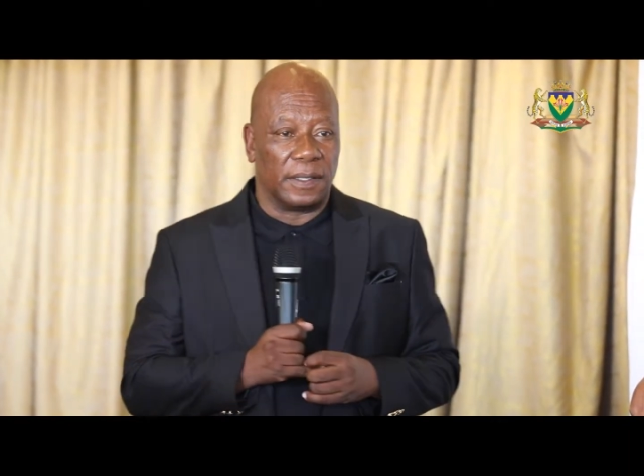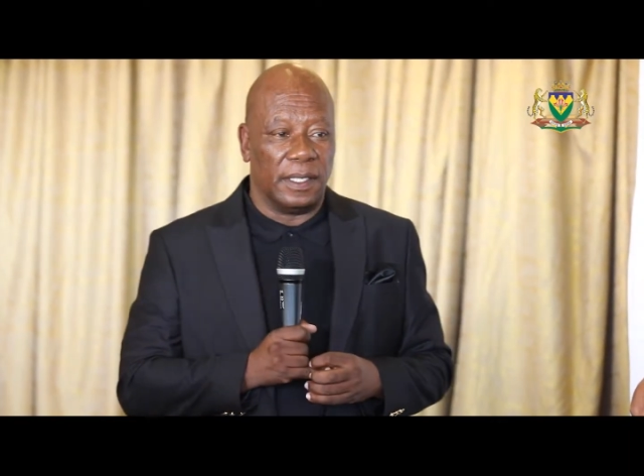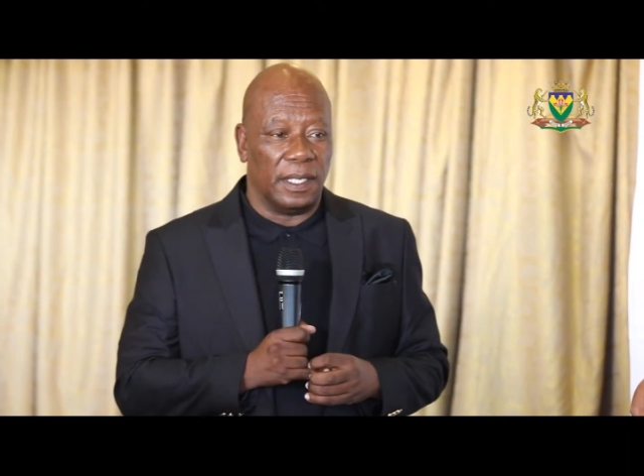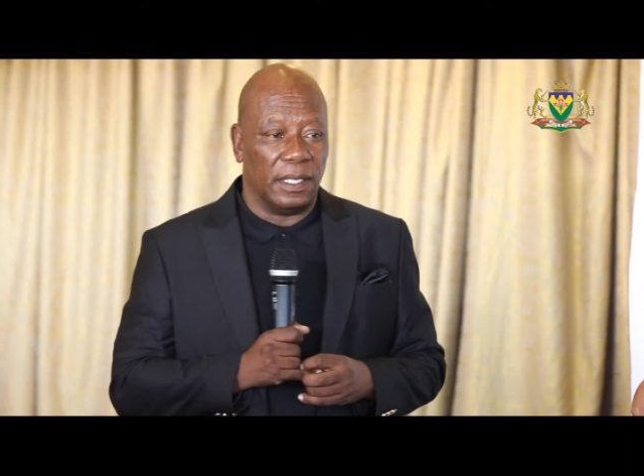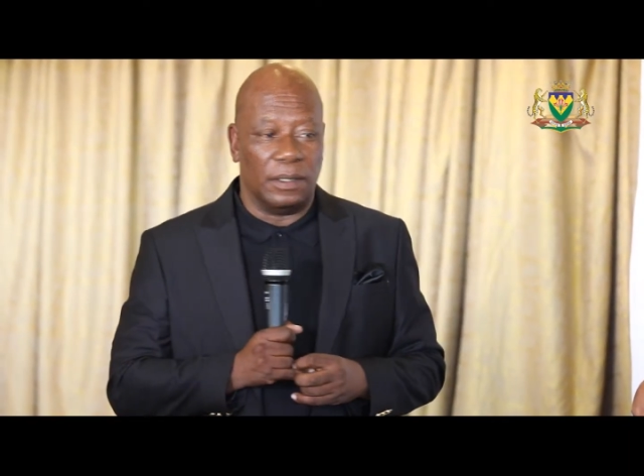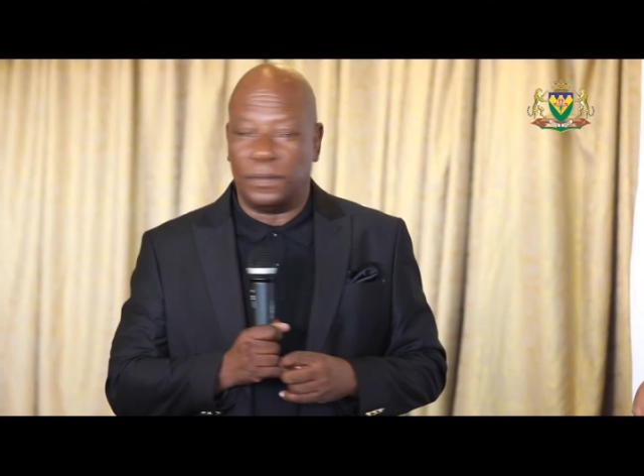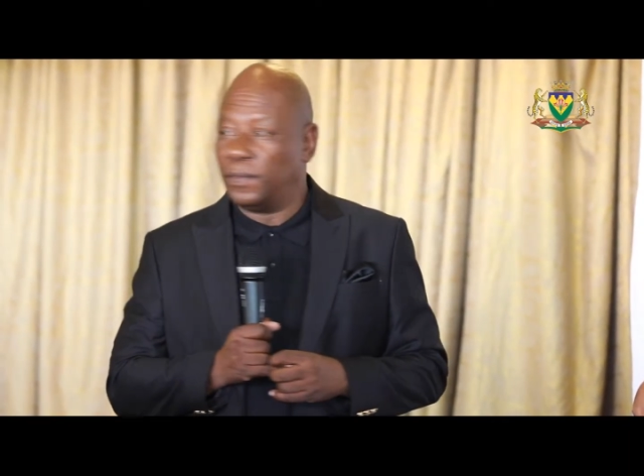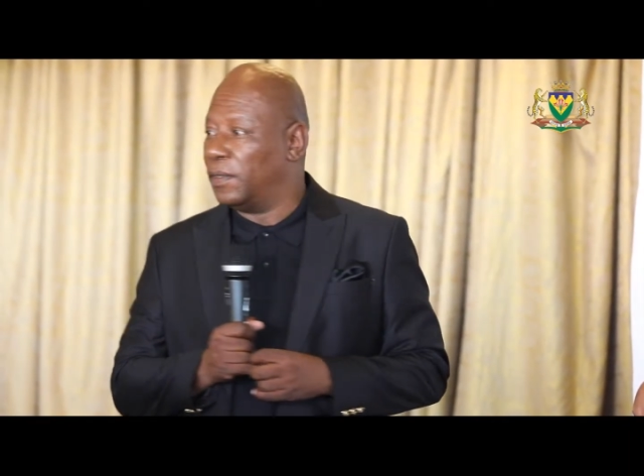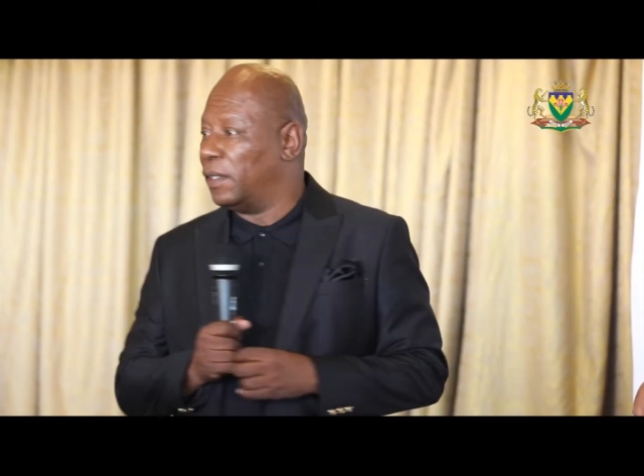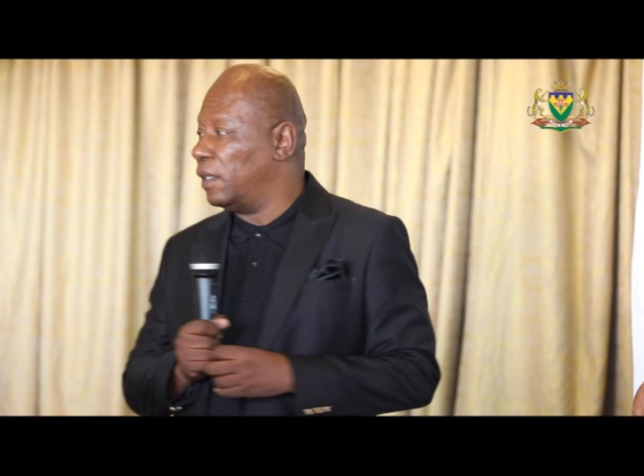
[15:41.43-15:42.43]
Can I have
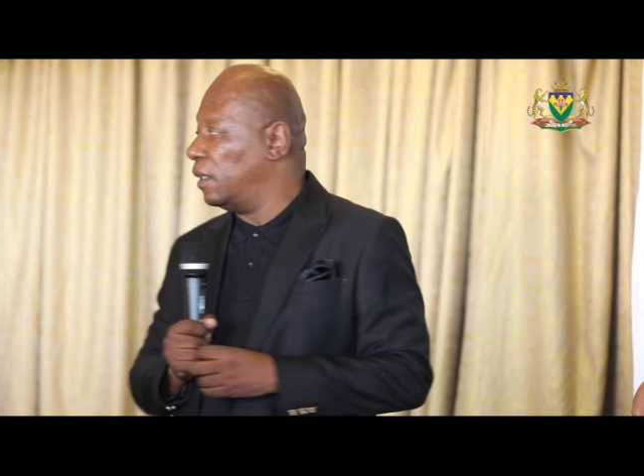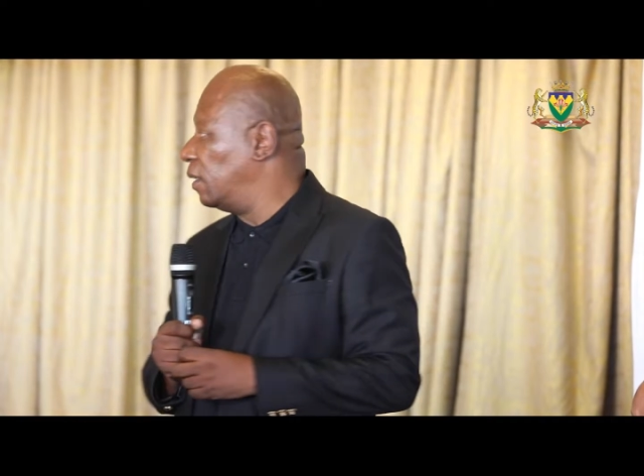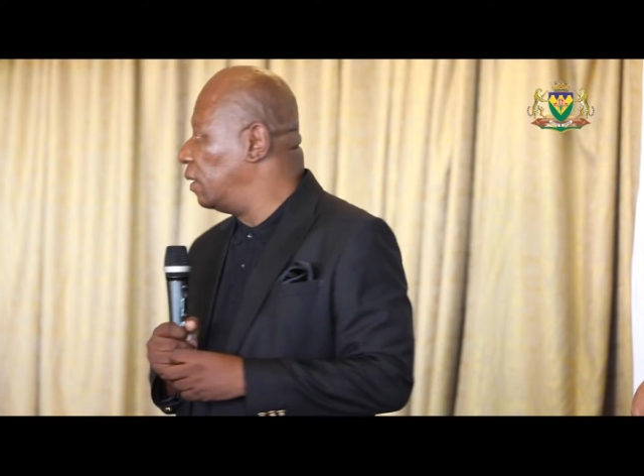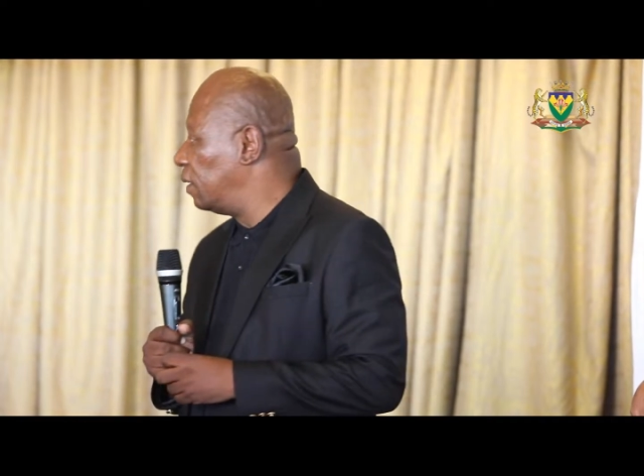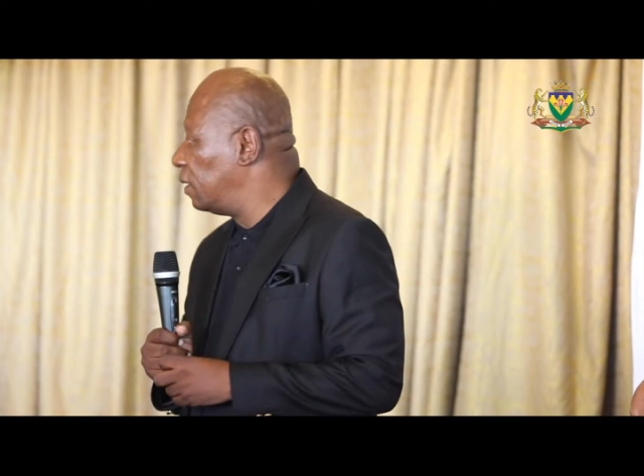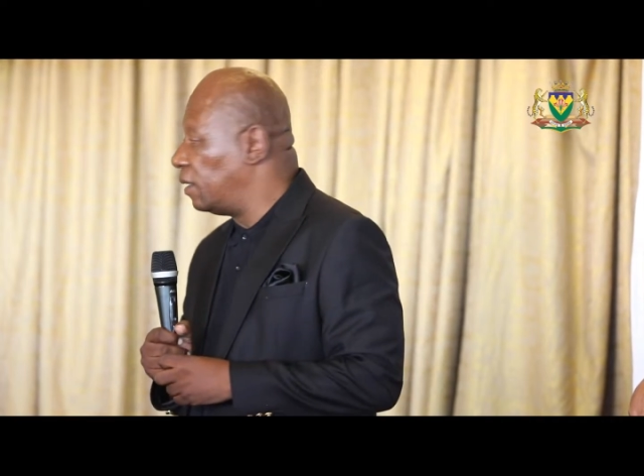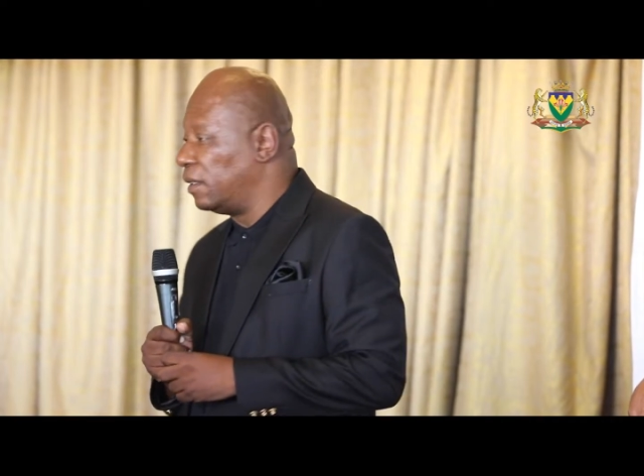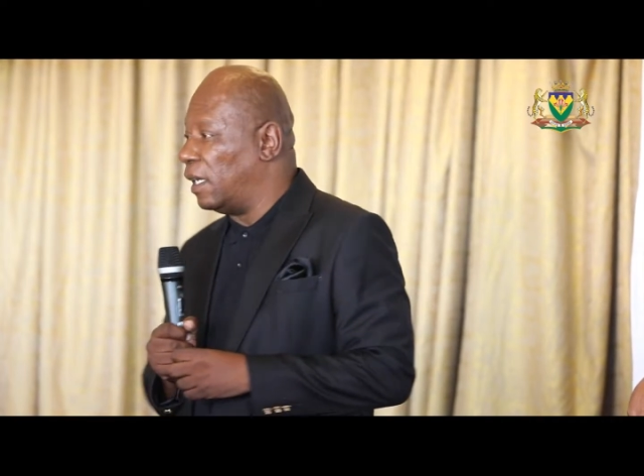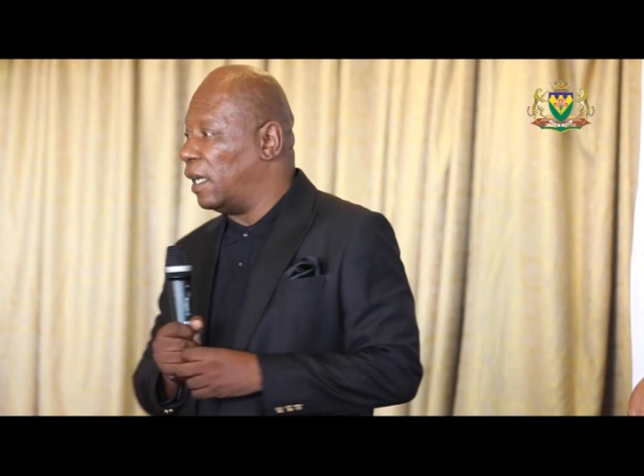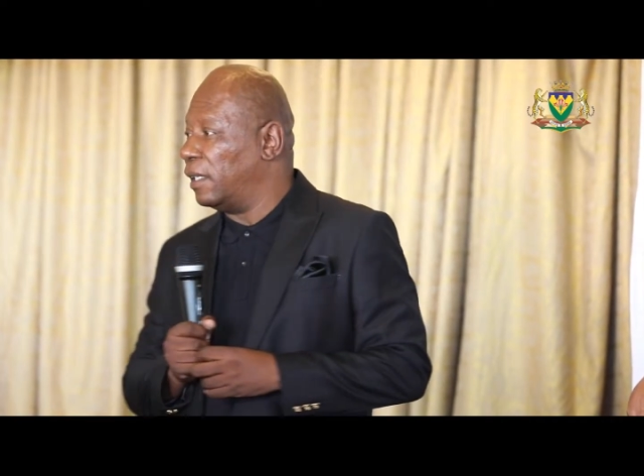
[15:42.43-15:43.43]

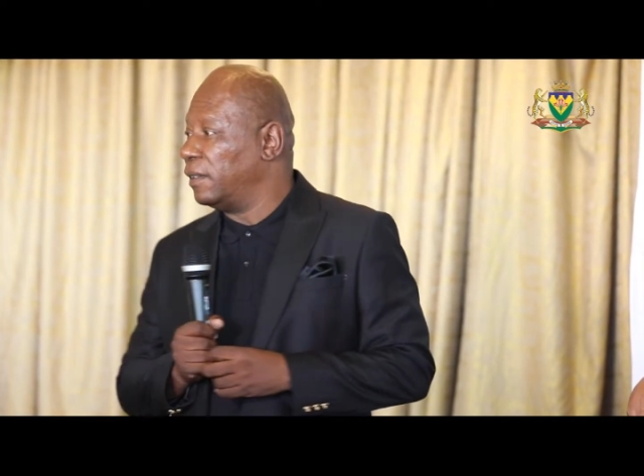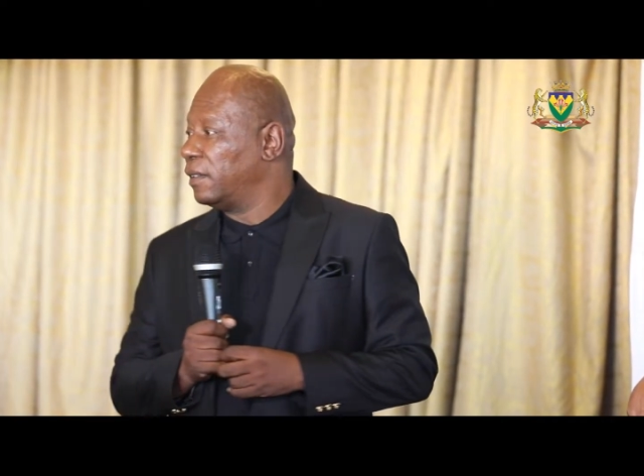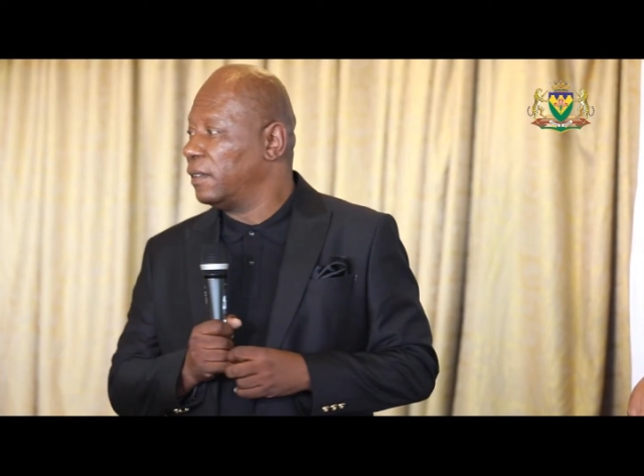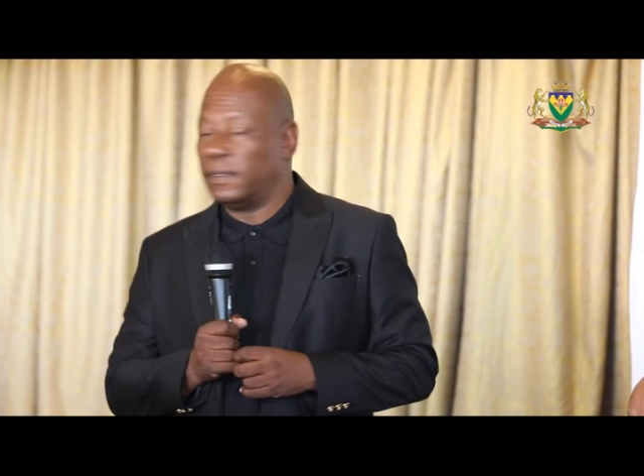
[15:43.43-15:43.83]
the hands?